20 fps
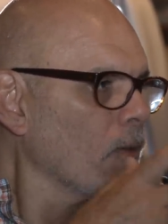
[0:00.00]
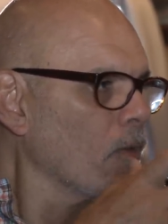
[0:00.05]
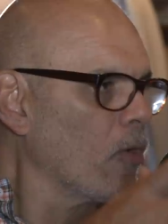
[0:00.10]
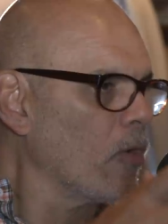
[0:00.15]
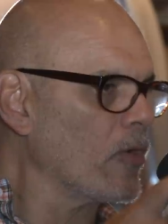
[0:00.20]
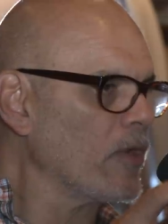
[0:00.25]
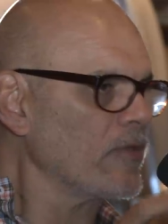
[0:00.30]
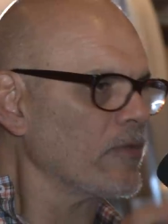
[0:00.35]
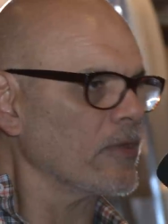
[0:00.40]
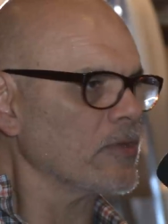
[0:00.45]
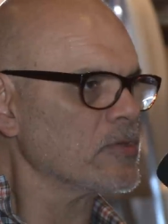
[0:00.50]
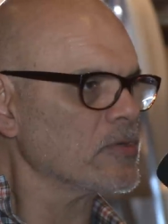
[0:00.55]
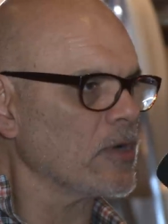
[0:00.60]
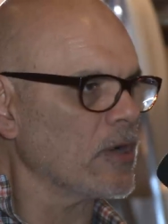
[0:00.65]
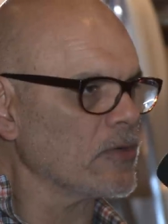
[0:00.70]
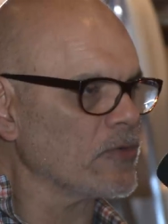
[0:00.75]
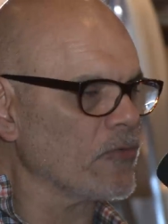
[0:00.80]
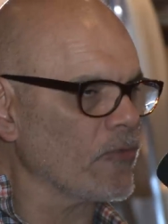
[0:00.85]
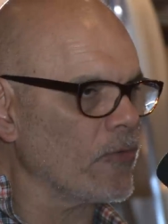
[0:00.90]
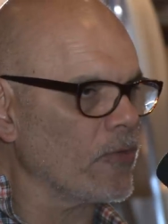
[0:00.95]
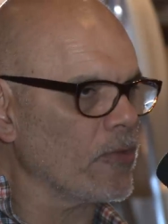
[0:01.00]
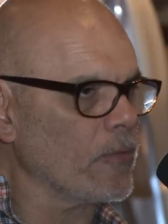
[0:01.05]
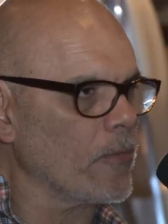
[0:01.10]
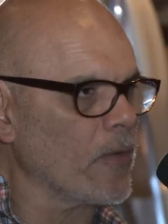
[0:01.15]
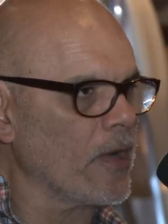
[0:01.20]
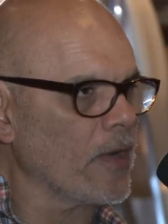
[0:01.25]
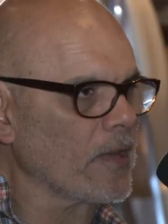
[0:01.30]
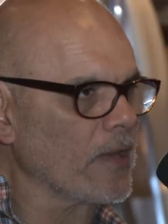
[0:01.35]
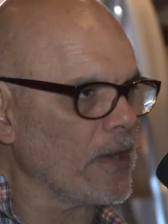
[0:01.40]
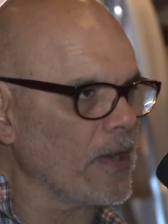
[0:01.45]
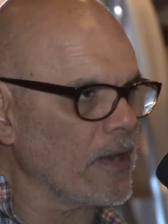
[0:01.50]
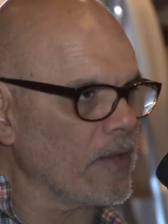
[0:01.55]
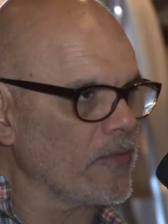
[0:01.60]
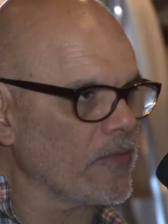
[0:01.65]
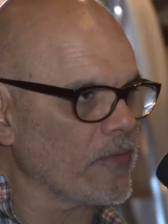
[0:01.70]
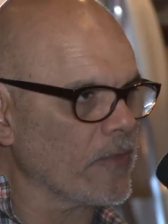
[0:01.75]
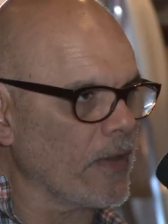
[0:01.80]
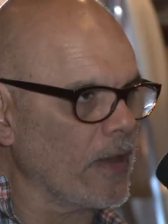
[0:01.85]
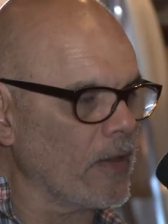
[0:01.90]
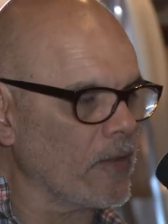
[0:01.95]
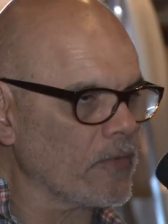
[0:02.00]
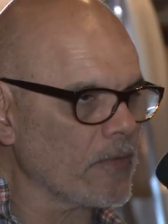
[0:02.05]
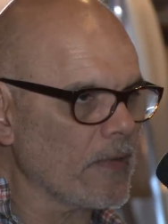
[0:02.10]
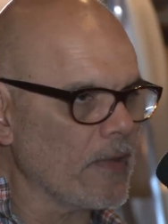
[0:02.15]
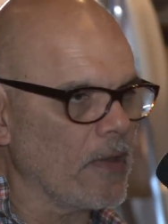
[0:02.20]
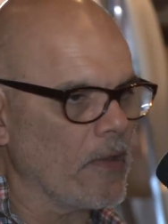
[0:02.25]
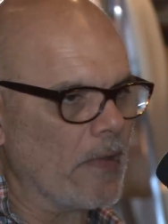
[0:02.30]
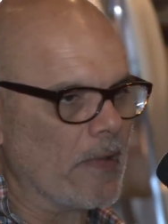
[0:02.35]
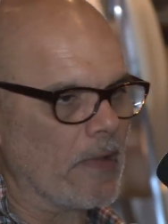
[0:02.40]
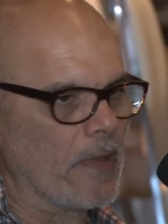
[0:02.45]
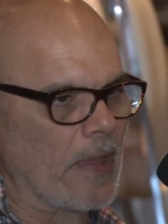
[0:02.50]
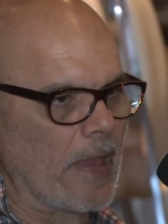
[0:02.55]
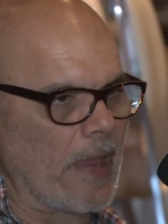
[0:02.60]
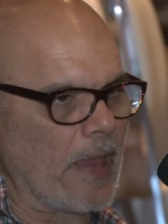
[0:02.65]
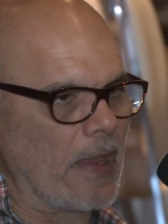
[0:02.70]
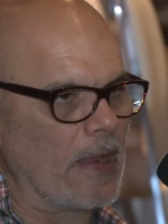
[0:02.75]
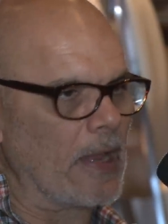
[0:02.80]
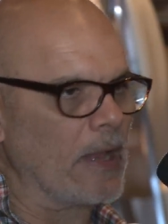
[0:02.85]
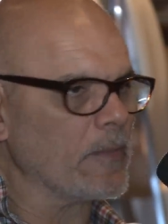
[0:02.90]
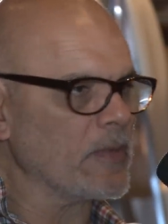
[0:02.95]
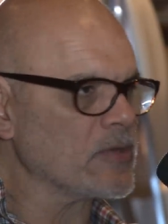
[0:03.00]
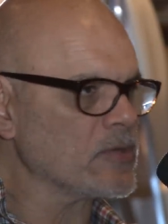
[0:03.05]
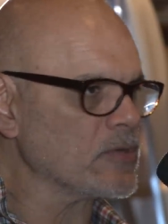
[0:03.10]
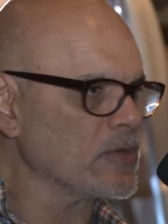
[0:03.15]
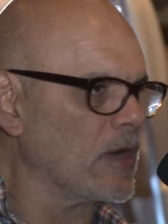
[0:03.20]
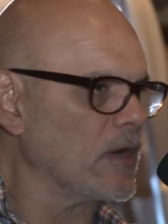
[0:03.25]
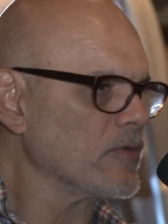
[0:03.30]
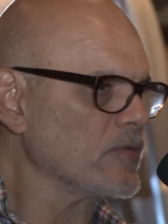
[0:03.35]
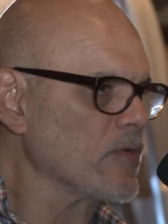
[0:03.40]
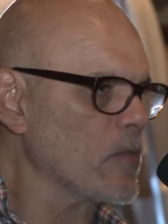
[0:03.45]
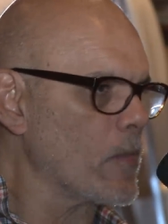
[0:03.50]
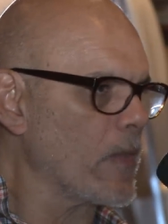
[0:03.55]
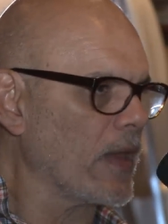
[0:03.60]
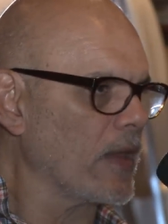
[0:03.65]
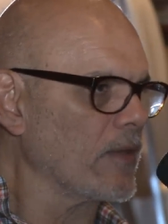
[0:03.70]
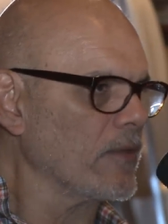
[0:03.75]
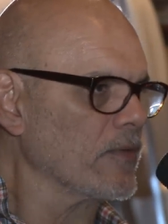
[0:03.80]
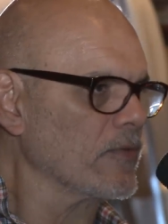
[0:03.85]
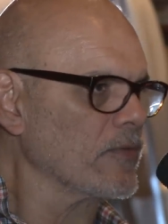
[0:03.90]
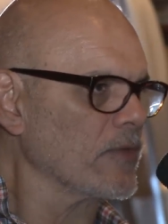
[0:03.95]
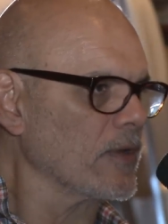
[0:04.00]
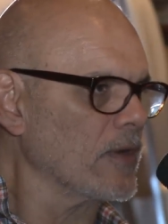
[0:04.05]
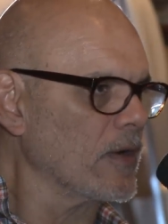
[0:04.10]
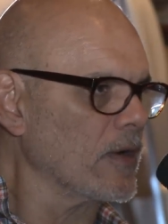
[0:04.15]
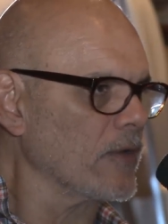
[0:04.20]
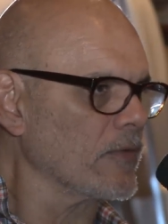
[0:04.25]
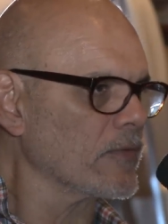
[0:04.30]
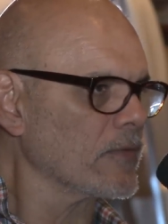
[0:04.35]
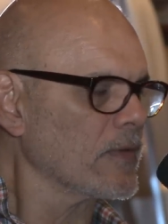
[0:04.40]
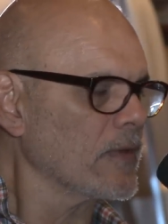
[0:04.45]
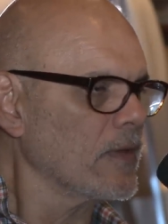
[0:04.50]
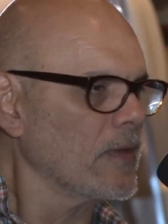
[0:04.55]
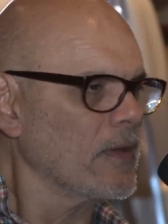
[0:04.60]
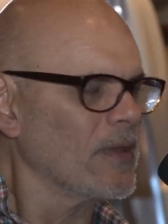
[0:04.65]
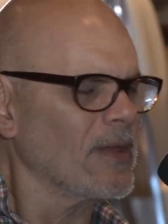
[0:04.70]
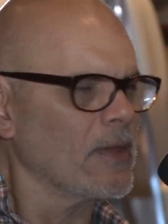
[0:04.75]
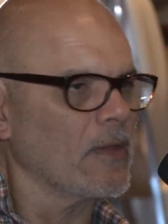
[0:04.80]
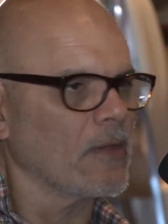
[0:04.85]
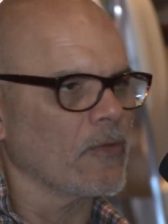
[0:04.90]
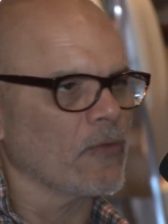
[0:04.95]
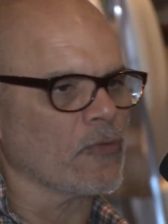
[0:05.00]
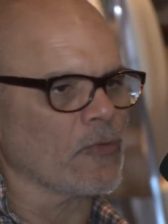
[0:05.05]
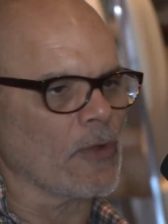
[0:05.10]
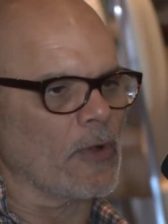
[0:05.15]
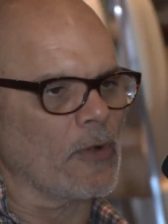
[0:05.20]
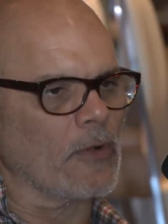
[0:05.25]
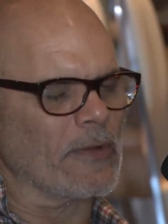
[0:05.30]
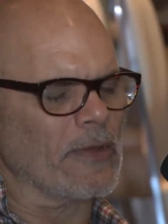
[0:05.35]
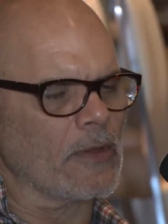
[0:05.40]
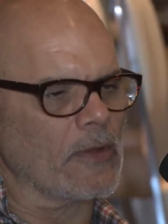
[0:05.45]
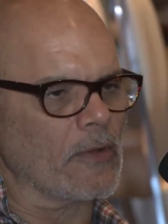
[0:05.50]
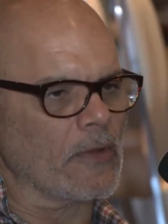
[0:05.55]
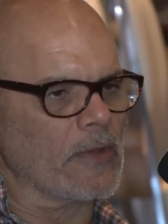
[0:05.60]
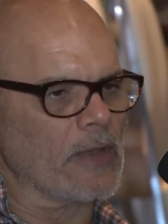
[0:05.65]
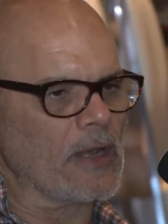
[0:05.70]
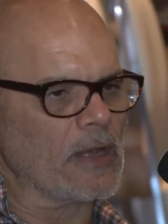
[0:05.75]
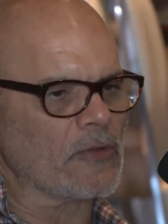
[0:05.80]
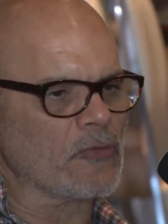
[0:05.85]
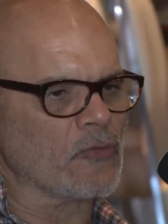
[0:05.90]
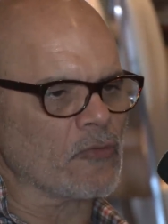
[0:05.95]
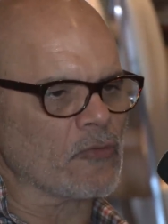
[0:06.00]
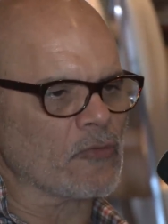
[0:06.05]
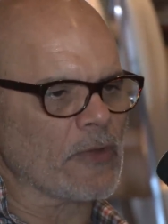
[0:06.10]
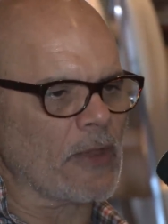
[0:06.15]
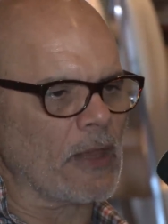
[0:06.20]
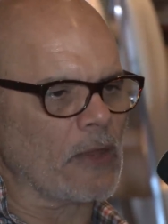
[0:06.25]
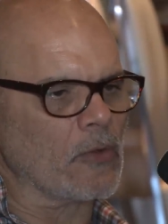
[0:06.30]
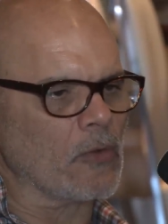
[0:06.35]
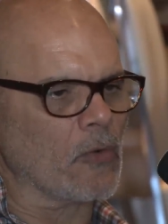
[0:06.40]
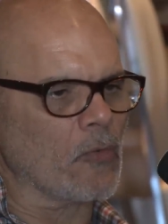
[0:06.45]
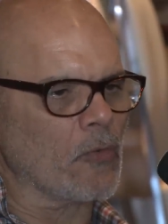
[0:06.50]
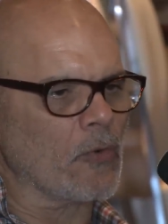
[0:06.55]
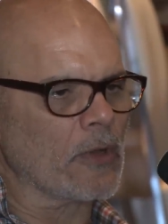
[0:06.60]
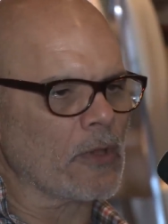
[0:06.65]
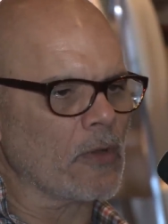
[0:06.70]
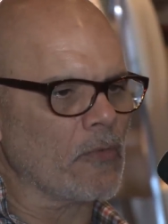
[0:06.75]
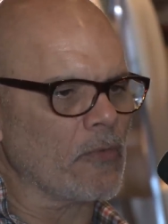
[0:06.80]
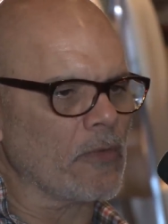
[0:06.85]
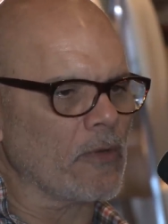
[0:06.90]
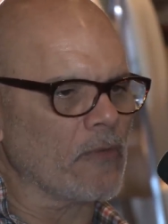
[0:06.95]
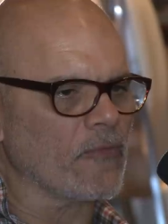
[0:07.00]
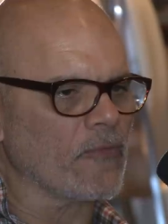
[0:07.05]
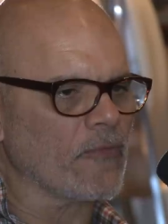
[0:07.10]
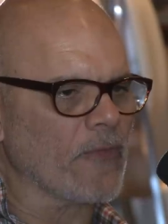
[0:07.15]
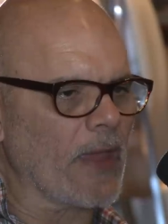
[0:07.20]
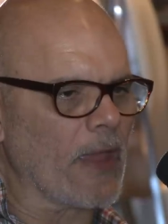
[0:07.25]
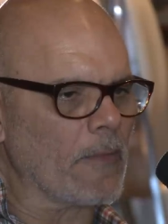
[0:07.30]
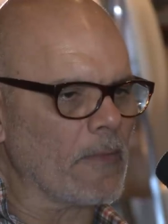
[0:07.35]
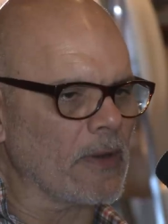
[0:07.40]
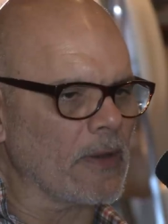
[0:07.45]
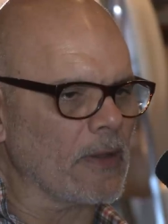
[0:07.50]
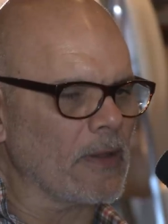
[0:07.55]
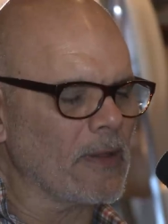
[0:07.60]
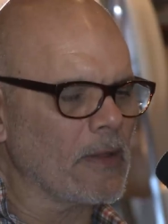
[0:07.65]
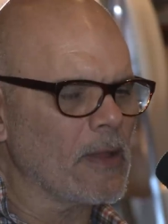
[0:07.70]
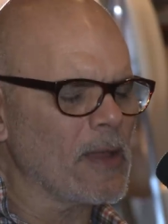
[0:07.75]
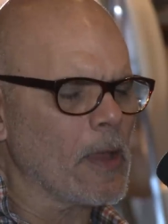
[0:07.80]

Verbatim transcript: Ernie's in charge of all the marketing and sales. And I'm in charge of making the cigars. So, you know, needless to say, you know, working with your family,